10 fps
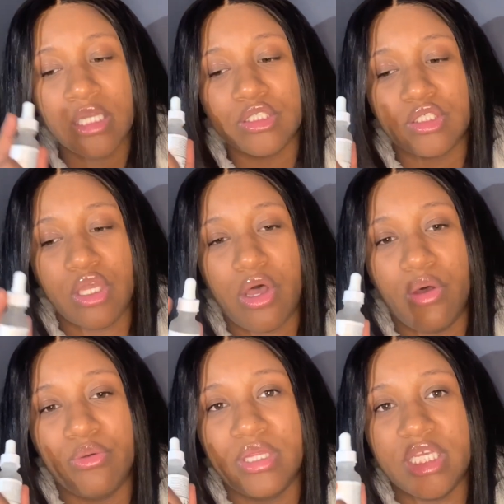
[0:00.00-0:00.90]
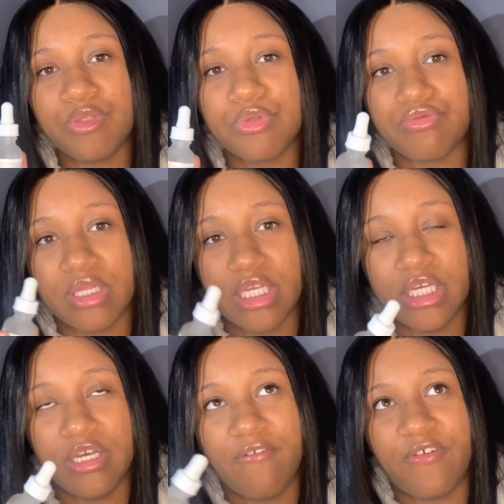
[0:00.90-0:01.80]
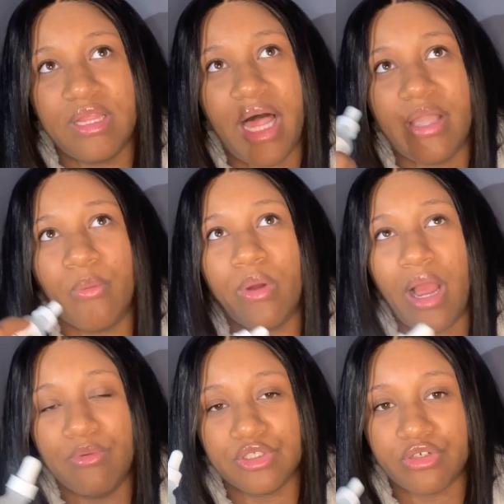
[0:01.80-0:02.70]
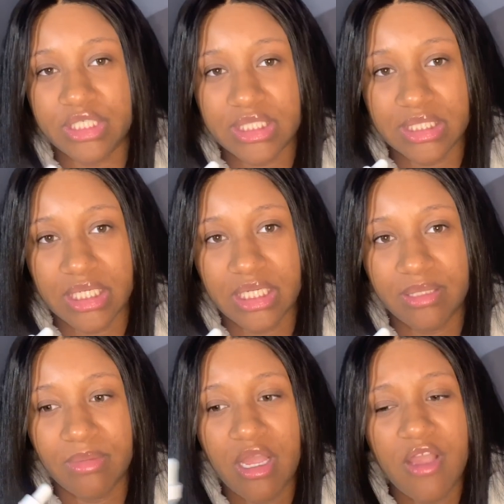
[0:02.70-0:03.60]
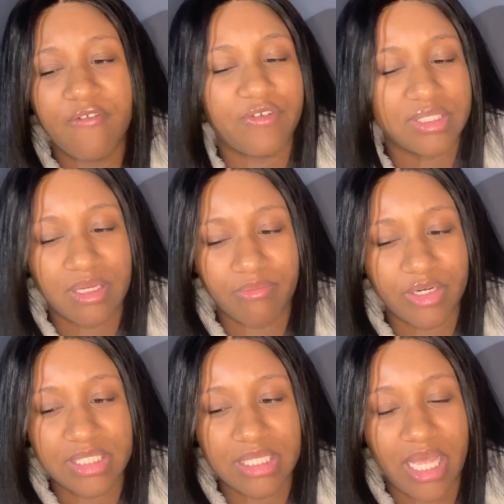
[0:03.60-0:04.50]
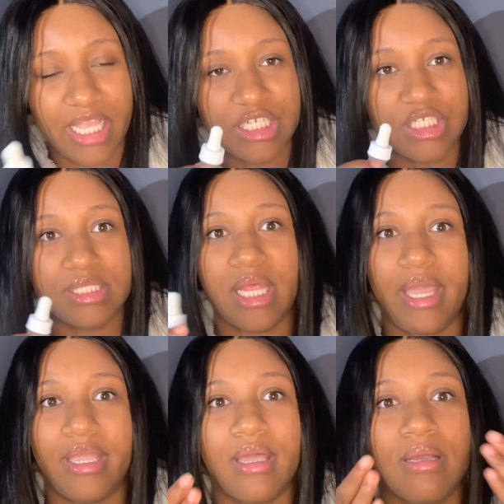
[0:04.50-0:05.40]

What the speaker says: So this was really good for like where I was creasing up. For some reason, like it just like